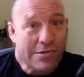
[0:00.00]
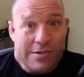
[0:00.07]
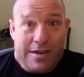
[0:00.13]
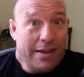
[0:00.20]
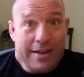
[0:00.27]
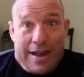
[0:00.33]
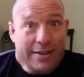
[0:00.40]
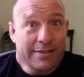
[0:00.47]

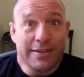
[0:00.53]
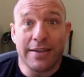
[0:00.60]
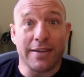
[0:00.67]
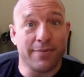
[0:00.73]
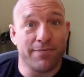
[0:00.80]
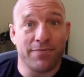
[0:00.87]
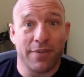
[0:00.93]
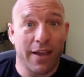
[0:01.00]
And that's
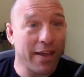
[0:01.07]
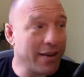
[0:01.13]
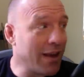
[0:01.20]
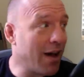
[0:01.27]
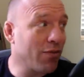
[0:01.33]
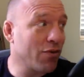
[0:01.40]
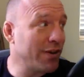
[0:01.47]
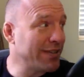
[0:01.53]
it. Eddie
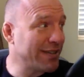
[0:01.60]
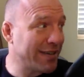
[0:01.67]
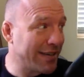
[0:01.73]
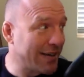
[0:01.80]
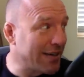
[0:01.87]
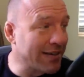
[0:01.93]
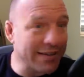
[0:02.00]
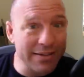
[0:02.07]
Alvarez
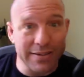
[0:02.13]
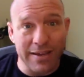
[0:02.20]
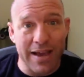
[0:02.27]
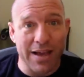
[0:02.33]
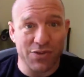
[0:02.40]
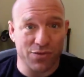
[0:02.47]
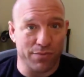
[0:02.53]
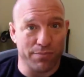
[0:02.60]
kicked his
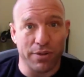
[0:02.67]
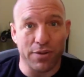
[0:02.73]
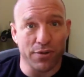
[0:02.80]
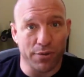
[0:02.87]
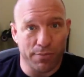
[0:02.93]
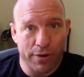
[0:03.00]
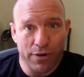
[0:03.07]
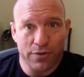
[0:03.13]
ass from pillar to
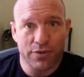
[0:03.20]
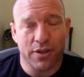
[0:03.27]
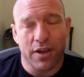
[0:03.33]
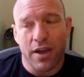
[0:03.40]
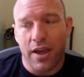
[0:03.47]
post.